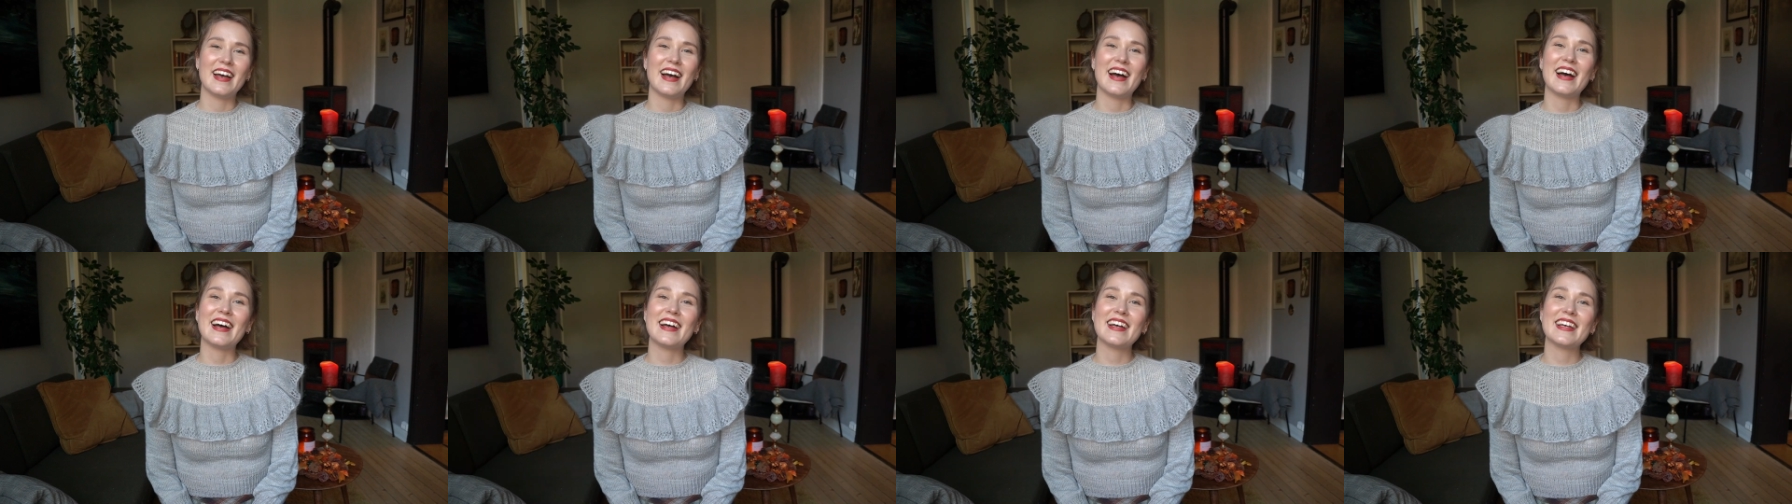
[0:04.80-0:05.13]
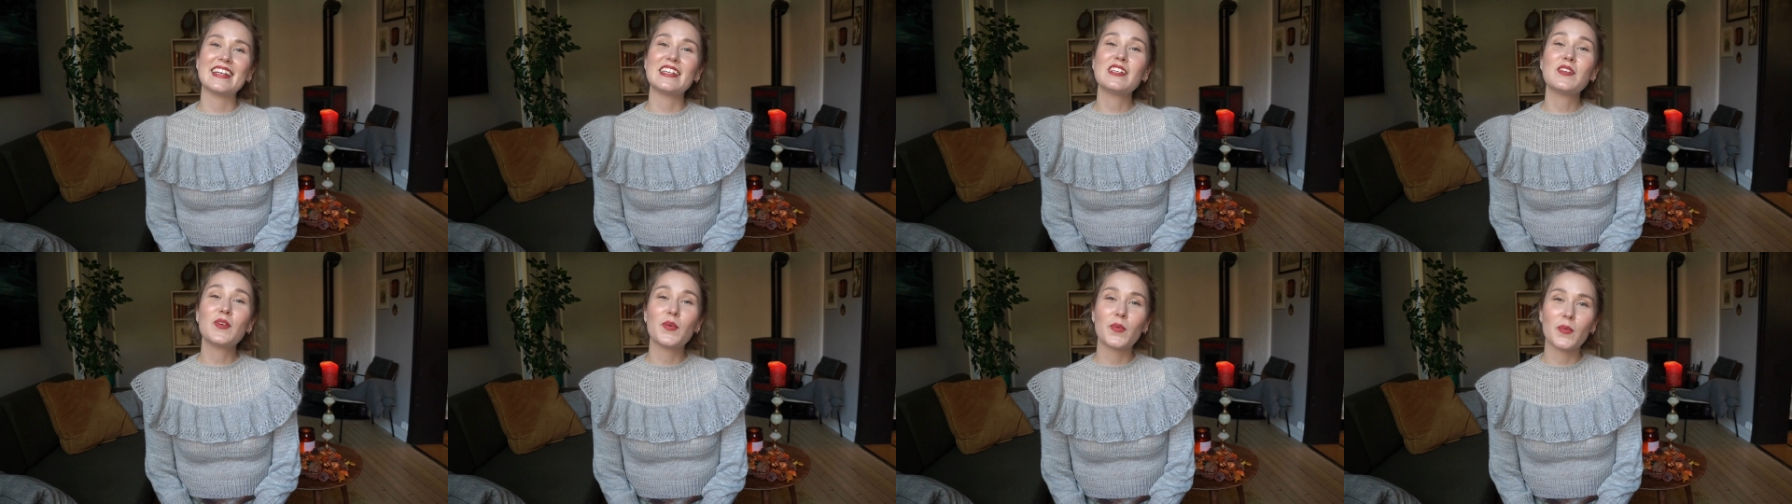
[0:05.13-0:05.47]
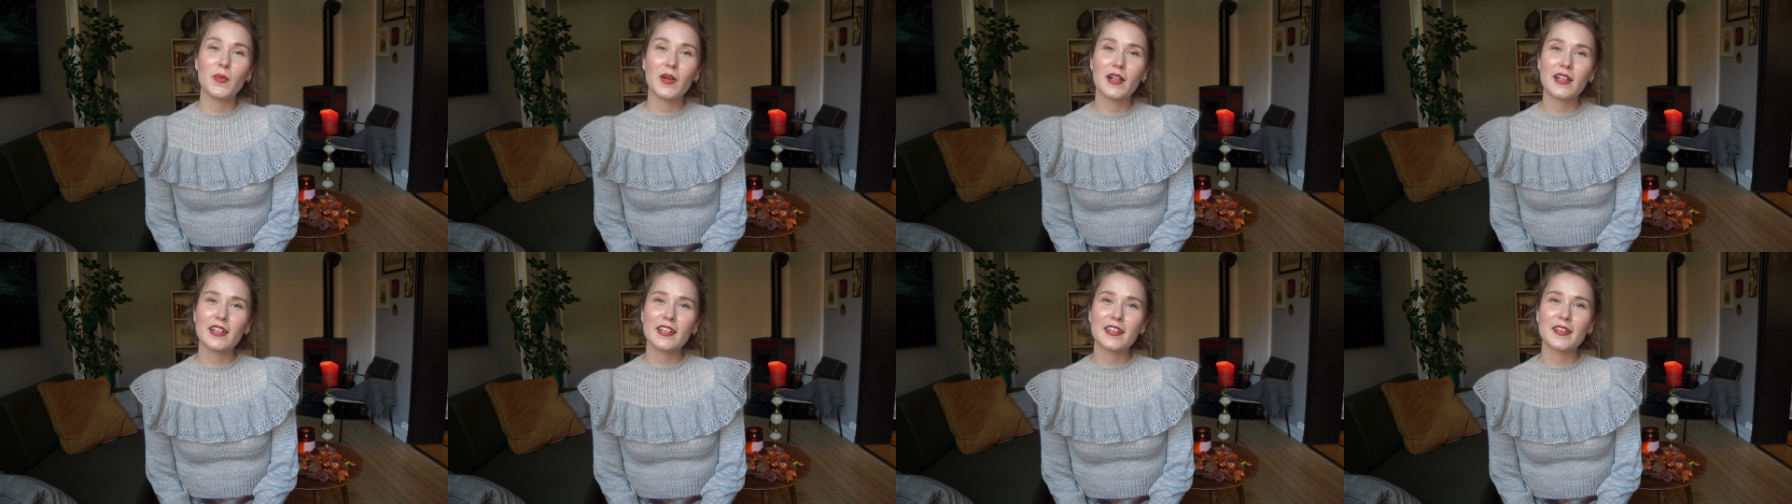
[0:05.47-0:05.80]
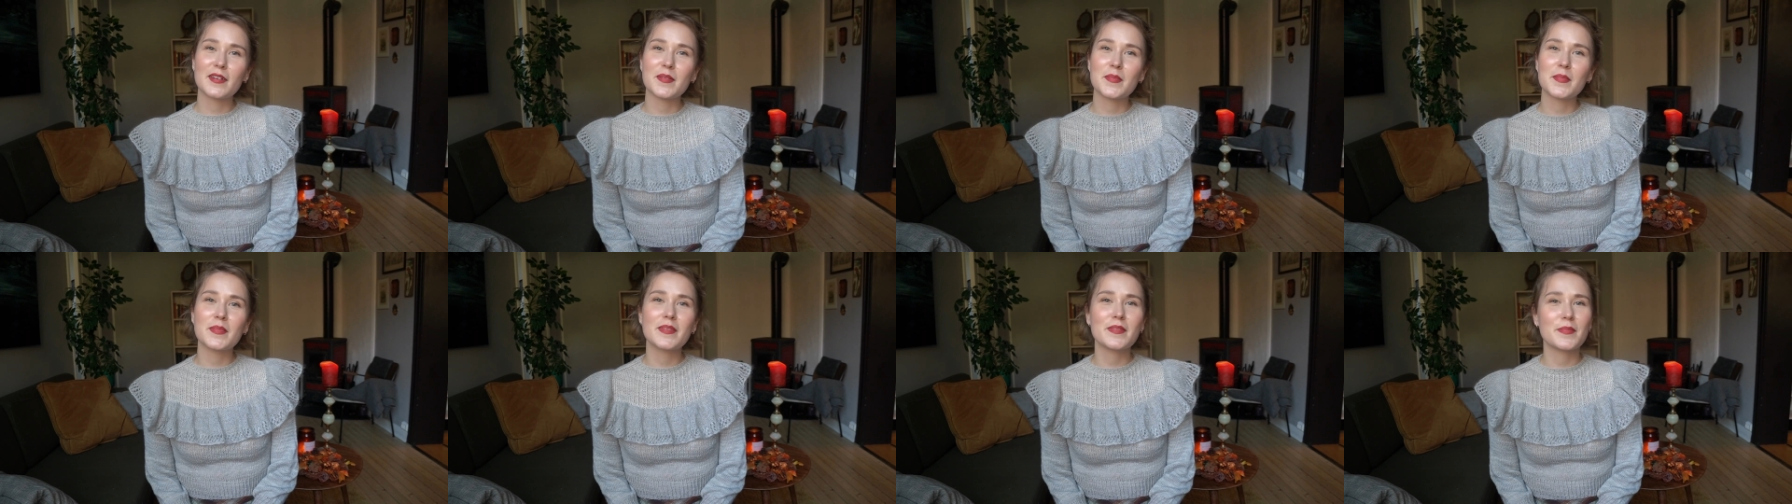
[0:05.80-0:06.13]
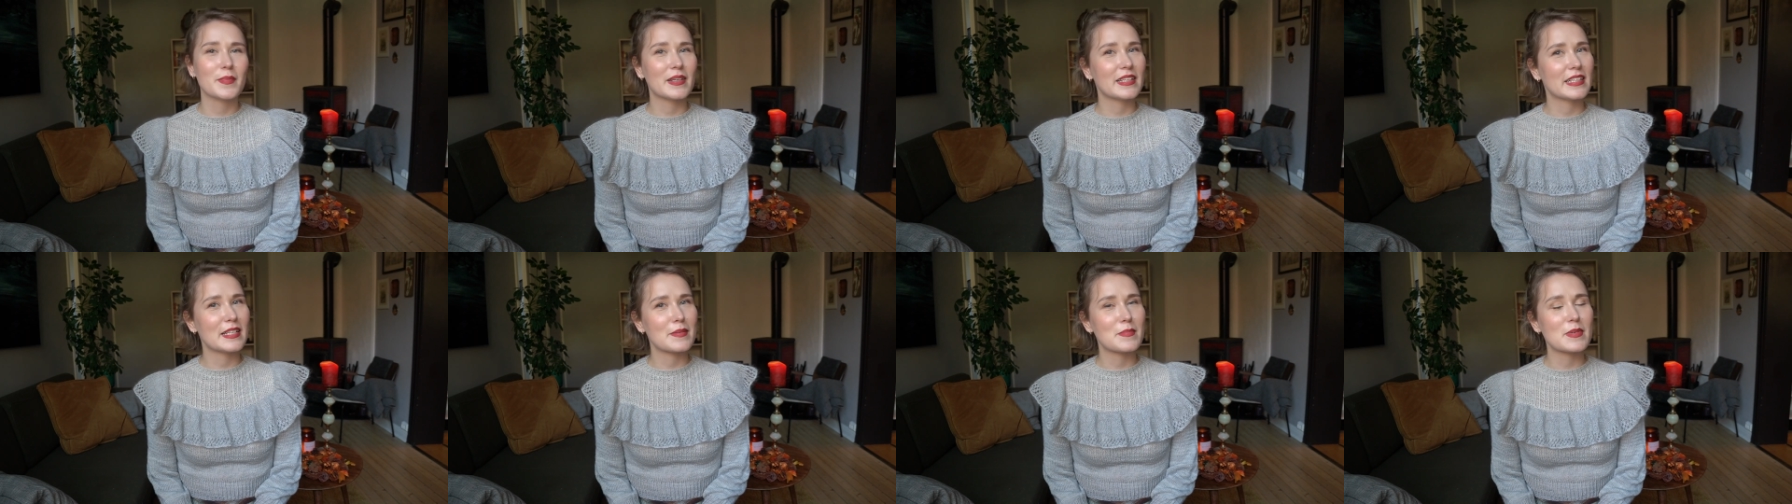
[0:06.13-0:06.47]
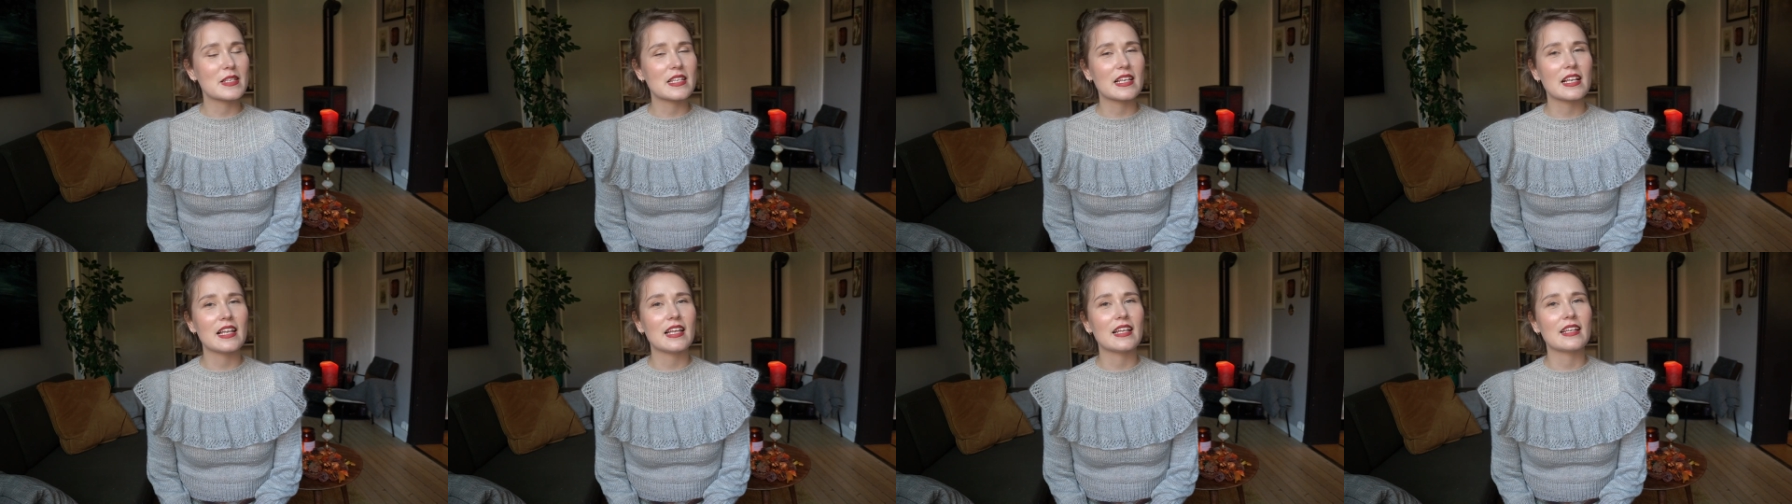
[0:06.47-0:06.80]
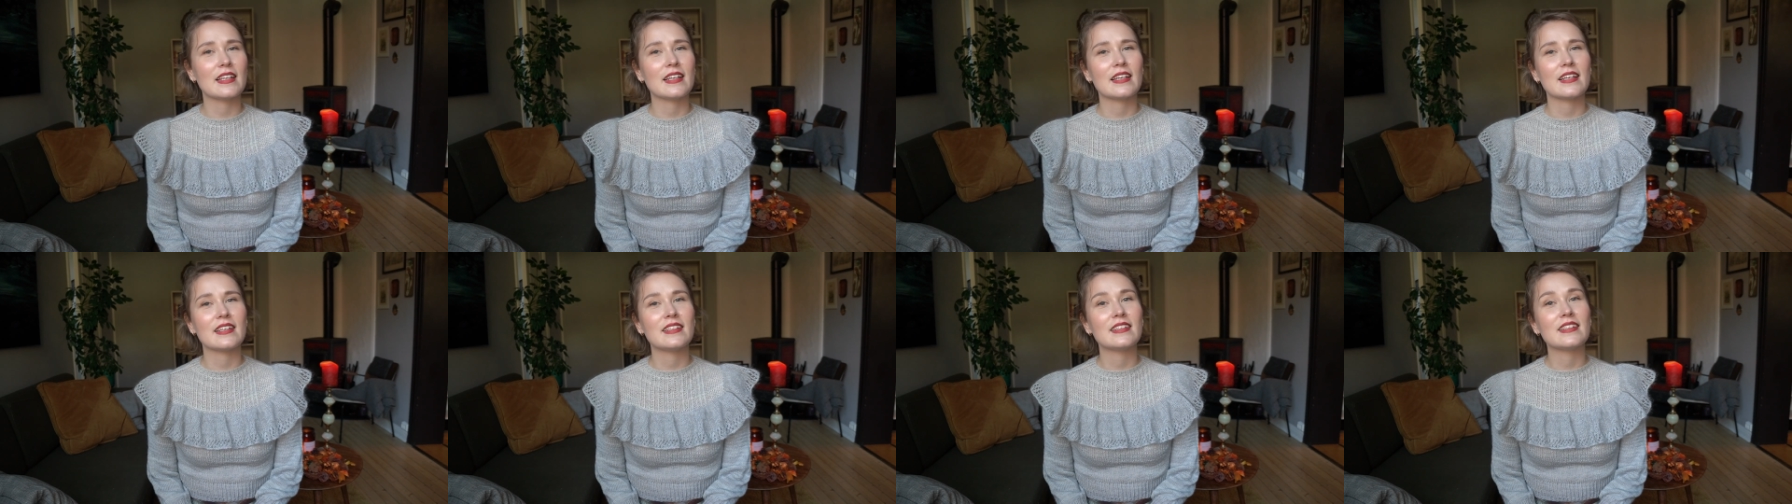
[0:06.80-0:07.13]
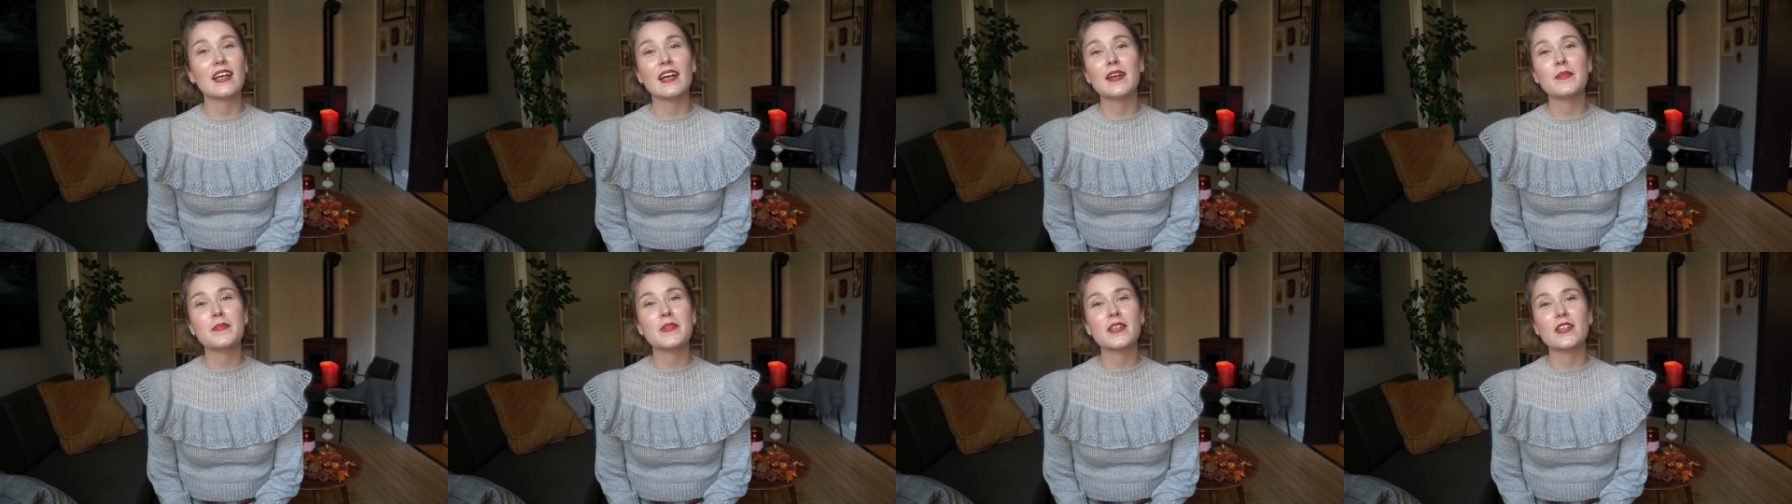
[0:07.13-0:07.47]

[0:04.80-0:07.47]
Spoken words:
Hi, welcome. My name is Elena and I'm